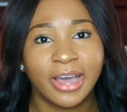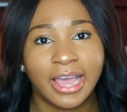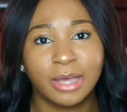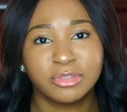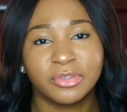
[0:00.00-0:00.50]
I
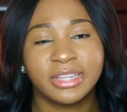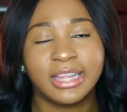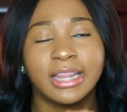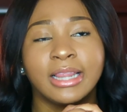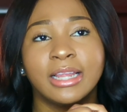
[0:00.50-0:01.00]

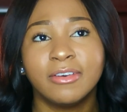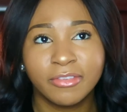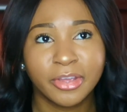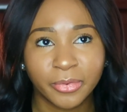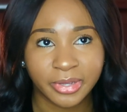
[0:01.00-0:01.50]
absolutely
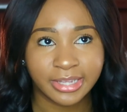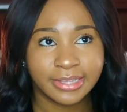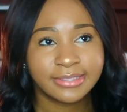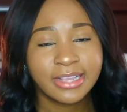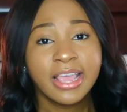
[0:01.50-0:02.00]
love their
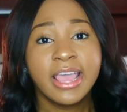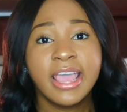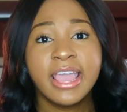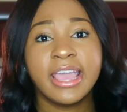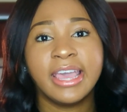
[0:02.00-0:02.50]
wigs,
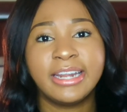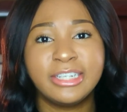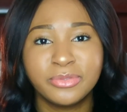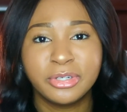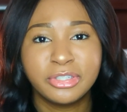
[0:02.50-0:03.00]
and I
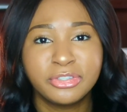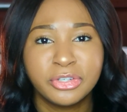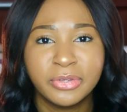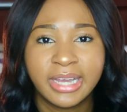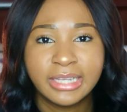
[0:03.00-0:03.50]
just wanted to
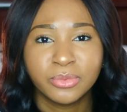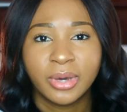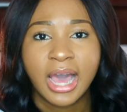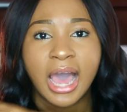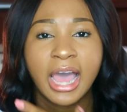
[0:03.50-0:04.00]
show you guys
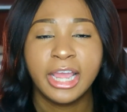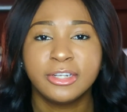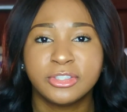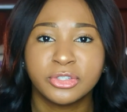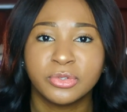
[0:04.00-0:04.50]
what I
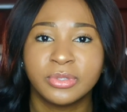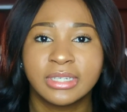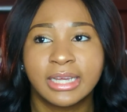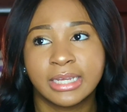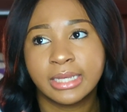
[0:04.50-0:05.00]
do
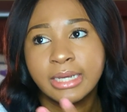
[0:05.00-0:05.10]
to kind of